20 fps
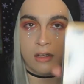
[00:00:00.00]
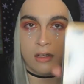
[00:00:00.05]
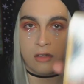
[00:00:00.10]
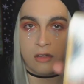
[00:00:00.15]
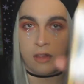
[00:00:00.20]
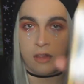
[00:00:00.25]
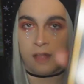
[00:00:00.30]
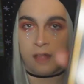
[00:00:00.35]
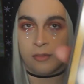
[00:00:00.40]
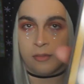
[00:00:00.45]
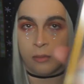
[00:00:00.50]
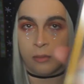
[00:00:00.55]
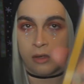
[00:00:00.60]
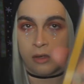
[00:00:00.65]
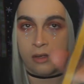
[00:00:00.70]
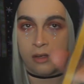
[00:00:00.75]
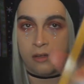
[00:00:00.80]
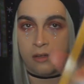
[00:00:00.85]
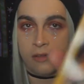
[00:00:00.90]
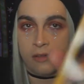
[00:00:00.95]
cloth
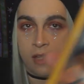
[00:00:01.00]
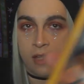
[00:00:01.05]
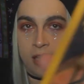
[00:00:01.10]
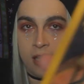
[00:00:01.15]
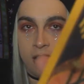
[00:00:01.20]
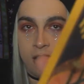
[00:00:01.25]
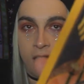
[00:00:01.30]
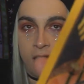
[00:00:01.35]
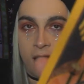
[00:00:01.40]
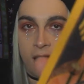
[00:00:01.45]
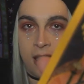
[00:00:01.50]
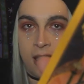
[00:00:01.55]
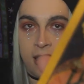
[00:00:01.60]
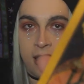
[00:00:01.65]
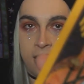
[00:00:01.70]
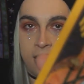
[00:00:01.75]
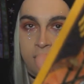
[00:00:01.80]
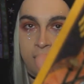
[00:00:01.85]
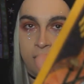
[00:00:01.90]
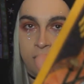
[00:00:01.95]
work. Like,
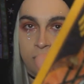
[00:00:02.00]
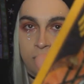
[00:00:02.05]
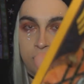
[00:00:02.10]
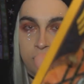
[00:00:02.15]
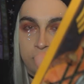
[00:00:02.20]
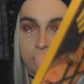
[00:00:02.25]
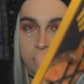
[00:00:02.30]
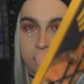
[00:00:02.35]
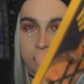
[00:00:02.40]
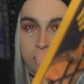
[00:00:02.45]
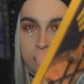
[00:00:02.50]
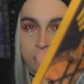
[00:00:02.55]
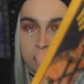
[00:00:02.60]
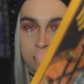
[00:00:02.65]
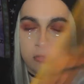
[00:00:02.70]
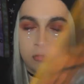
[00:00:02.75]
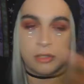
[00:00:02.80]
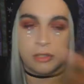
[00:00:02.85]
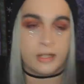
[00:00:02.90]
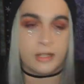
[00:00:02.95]
I
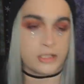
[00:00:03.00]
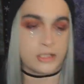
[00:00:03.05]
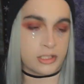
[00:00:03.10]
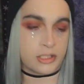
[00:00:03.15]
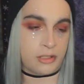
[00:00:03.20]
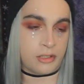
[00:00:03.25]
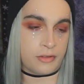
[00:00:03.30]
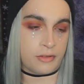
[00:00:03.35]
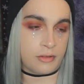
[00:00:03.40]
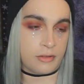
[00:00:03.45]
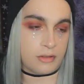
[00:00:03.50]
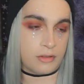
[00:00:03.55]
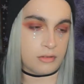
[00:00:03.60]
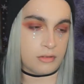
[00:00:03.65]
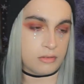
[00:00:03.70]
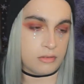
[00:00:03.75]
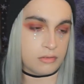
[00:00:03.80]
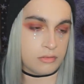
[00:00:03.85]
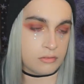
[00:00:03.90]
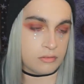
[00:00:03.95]
don't actually know the
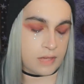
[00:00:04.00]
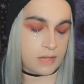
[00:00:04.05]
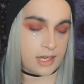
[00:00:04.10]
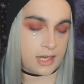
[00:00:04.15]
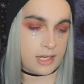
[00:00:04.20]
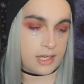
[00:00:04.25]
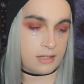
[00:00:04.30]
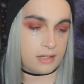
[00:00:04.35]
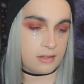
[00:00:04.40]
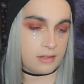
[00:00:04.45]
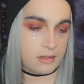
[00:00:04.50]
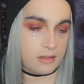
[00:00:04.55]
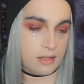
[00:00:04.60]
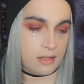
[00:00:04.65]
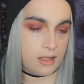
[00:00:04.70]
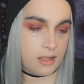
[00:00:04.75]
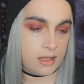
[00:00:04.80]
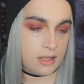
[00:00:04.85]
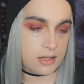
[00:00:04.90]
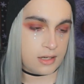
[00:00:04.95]
right
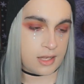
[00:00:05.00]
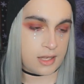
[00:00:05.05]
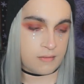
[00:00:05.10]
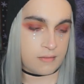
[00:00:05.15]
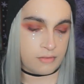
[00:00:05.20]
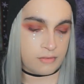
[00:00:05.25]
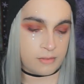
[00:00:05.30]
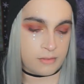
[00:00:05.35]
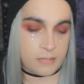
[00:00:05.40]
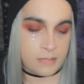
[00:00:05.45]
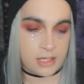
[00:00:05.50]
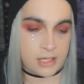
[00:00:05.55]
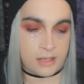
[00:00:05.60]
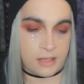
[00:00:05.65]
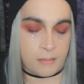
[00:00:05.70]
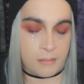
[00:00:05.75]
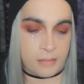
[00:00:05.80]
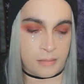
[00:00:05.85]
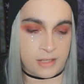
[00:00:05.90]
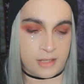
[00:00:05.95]
name for the
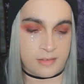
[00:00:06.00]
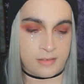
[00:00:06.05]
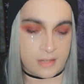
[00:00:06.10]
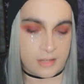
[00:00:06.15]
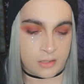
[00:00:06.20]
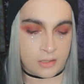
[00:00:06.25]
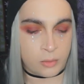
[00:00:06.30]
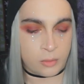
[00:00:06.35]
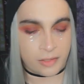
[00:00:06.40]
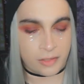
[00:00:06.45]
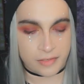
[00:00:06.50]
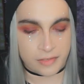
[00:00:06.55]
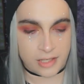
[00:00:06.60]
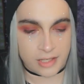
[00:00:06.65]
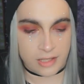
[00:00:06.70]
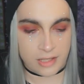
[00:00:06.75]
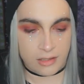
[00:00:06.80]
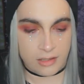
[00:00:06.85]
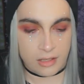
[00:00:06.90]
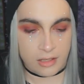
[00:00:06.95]
medium, but it's like
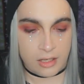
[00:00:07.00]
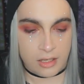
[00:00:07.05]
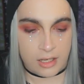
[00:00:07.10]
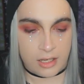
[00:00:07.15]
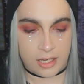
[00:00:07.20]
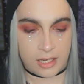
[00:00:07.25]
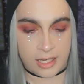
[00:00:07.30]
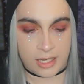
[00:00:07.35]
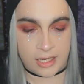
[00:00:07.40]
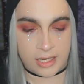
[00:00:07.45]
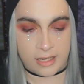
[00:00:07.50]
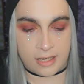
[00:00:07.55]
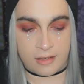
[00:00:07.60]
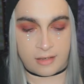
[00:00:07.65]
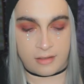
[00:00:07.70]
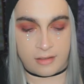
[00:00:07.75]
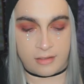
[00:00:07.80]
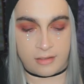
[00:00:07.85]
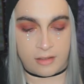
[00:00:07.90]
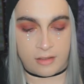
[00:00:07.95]
quilting, and
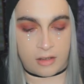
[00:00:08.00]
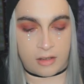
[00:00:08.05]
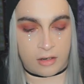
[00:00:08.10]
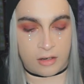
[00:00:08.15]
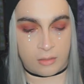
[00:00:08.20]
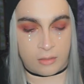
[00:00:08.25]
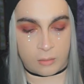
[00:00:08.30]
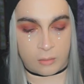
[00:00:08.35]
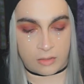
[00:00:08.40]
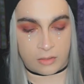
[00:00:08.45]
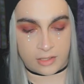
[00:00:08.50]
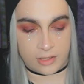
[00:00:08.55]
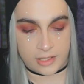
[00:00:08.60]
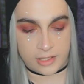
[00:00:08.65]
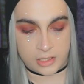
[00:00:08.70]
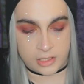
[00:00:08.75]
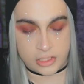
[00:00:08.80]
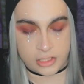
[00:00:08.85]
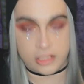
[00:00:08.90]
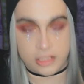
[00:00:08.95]
the artwork
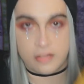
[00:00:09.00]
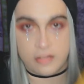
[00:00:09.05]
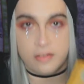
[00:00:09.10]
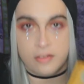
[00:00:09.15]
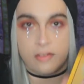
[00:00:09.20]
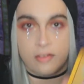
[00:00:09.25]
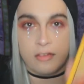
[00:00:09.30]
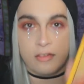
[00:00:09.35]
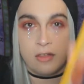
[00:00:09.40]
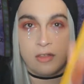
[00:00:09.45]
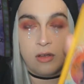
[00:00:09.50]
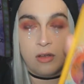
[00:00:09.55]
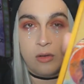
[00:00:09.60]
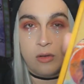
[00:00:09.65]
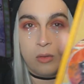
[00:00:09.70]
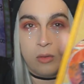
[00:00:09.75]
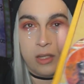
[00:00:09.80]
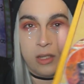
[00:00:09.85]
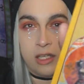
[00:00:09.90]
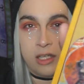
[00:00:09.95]
is just
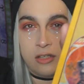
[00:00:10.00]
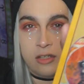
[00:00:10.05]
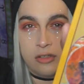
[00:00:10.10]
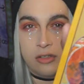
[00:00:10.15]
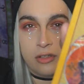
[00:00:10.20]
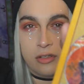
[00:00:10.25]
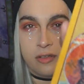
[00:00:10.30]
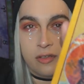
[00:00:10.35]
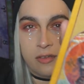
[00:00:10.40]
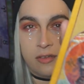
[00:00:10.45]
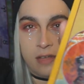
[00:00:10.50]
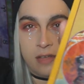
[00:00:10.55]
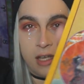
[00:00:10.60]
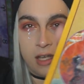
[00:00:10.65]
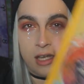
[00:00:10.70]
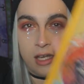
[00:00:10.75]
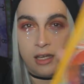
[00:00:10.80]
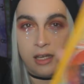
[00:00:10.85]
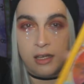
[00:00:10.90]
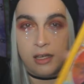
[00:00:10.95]
so
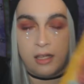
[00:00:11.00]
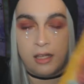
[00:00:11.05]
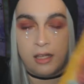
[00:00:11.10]
interesting,